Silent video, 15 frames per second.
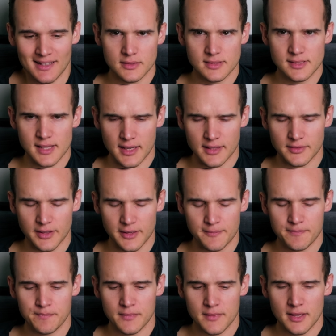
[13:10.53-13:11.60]
Secondly,
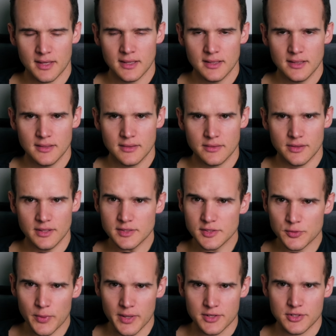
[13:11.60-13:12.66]
this
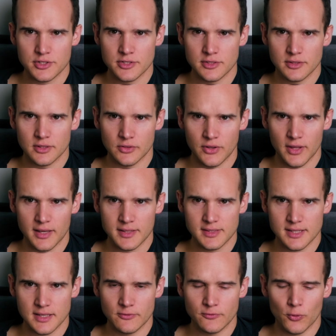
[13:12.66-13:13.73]
switch on the
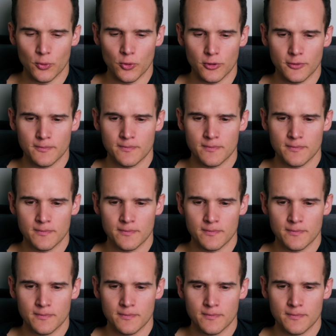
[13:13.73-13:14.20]
X-T4,